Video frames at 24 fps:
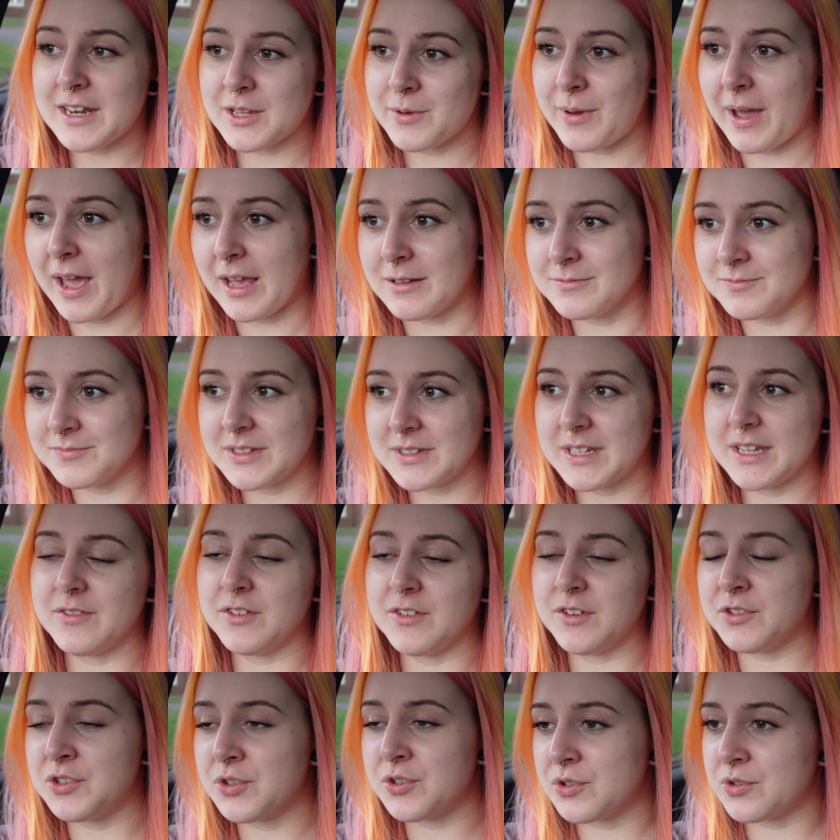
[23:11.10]
Anyway,
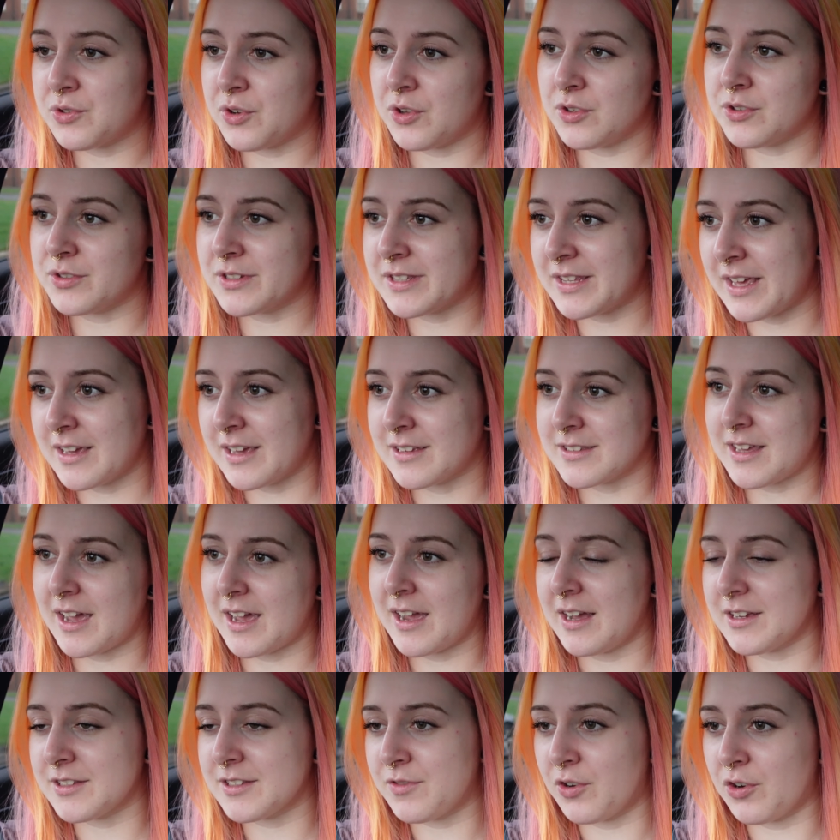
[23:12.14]
even if you don't do all those things that
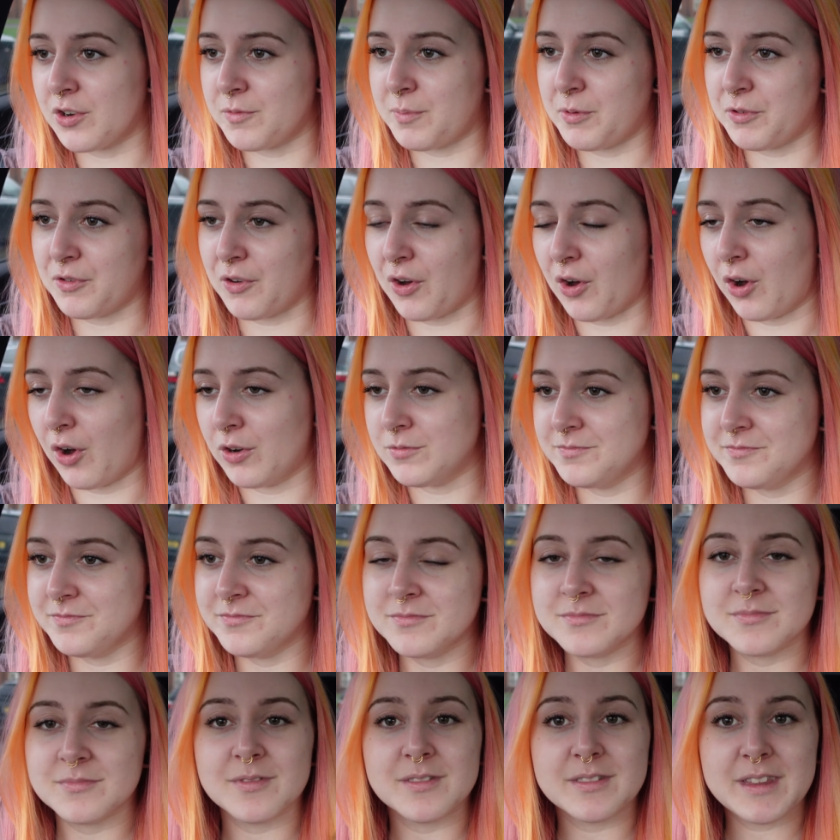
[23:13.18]
I asked for before,
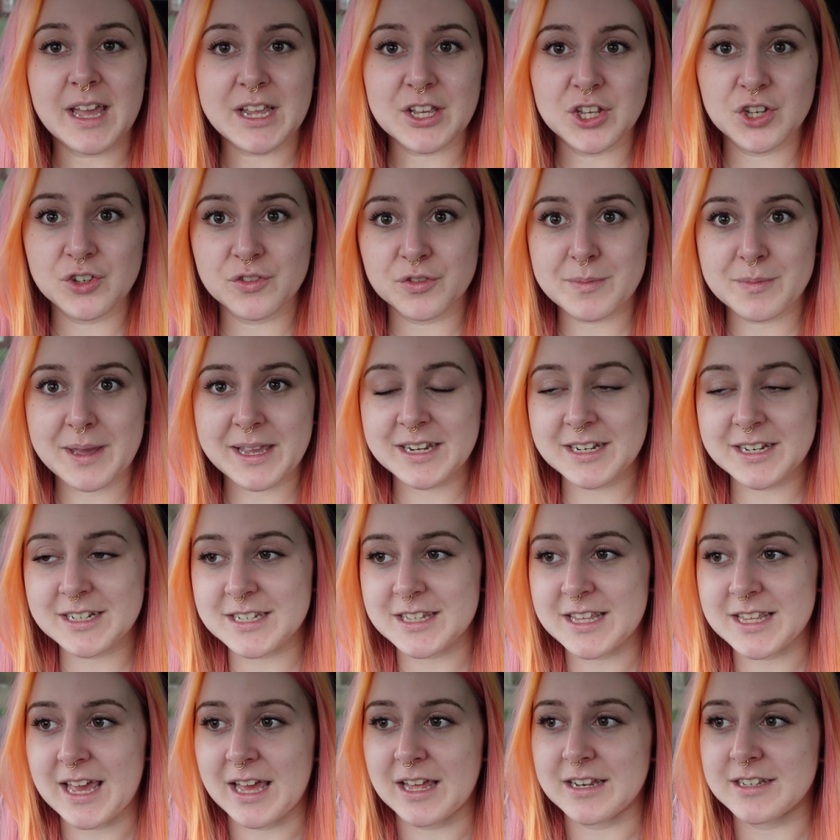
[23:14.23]
thank you for making it
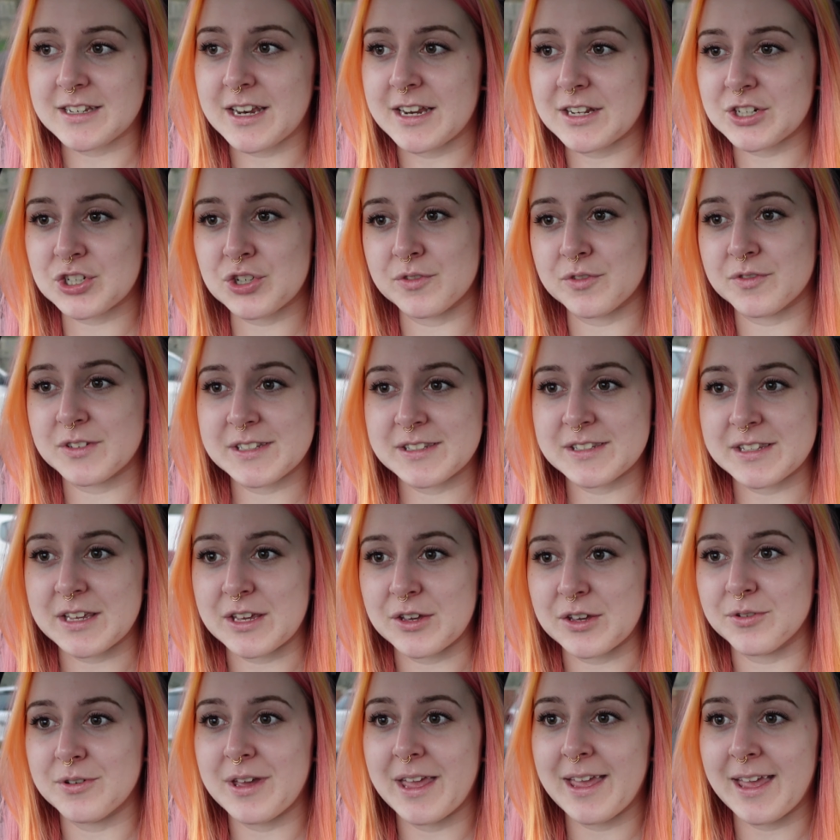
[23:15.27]
to the end and I shall
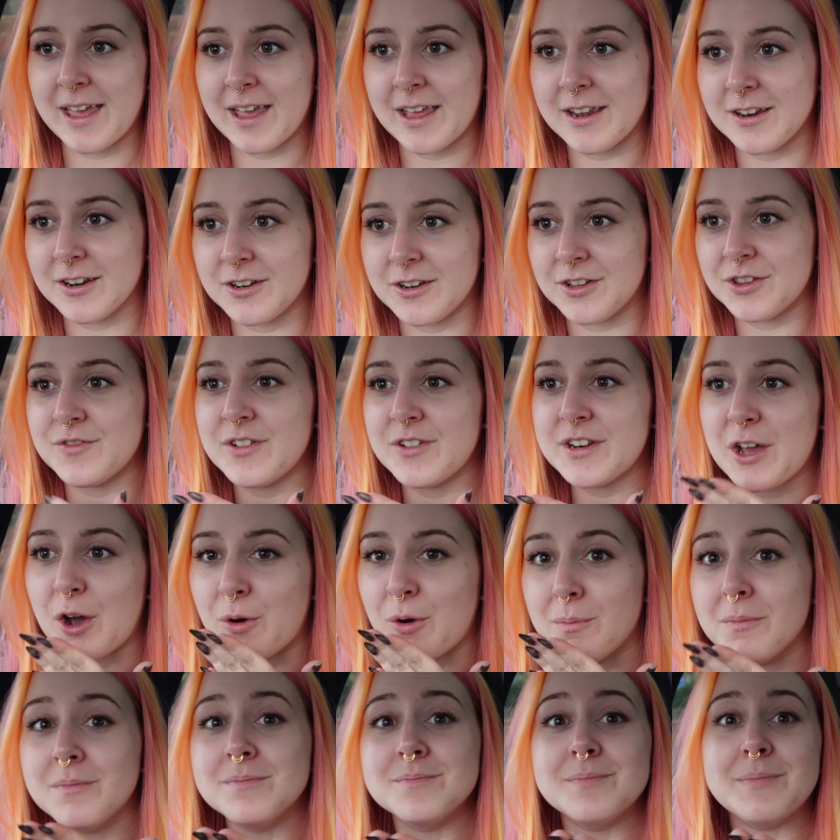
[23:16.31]
see you in another
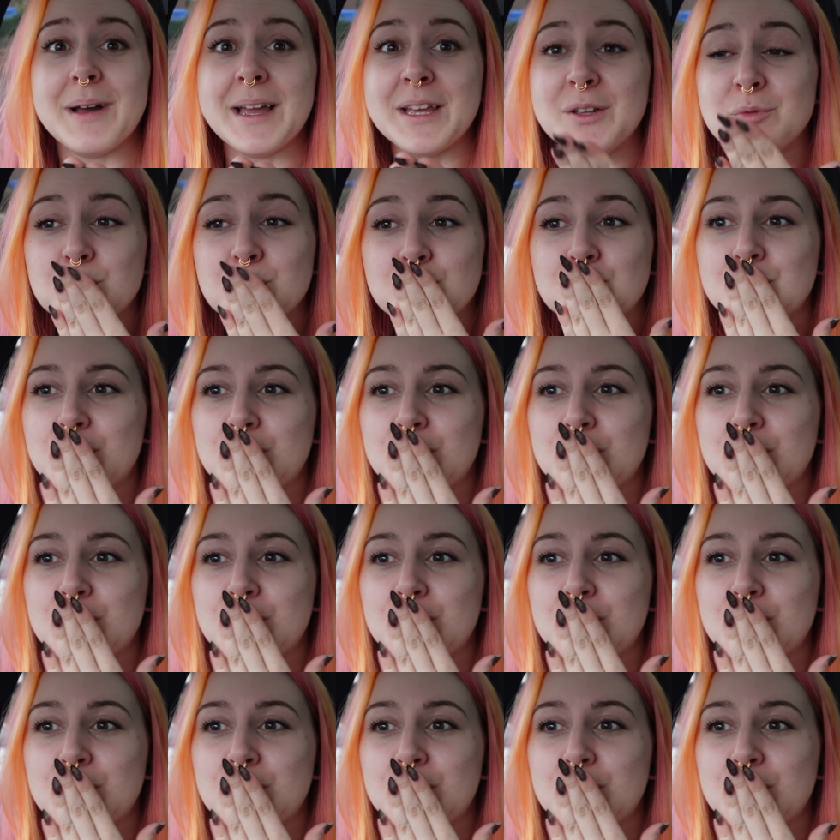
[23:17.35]
video. Bye.